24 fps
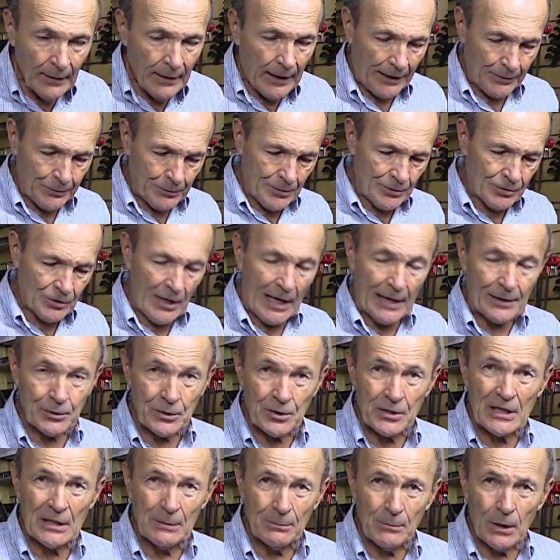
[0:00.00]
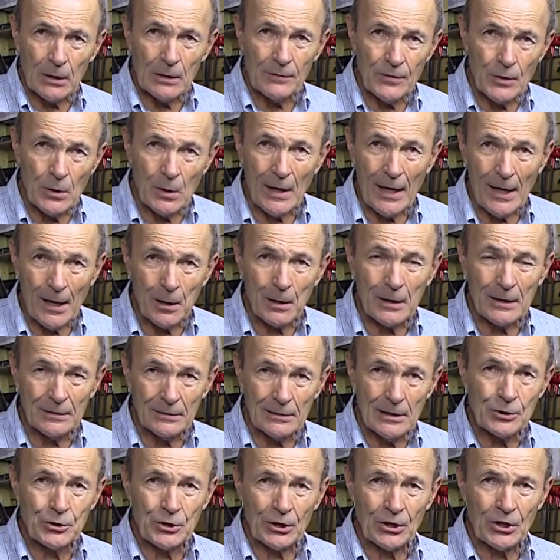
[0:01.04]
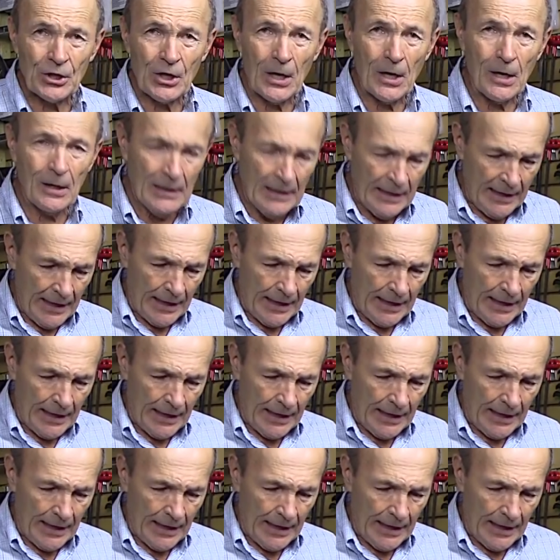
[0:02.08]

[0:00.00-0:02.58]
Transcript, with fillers: and your tank just came out of your air-conditioned car,